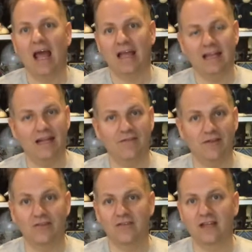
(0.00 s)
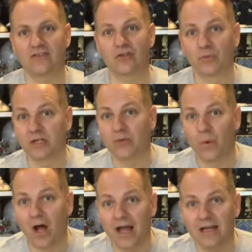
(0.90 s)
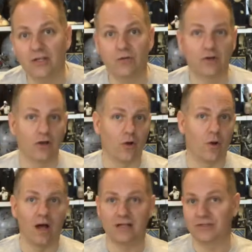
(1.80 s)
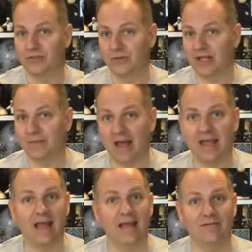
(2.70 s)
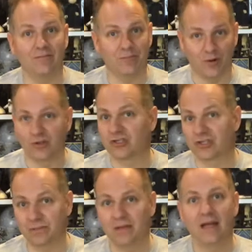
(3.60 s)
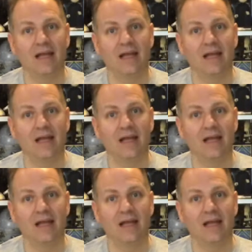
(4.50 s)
And then if there's things that you really want, you can go on to eBay and purchase them.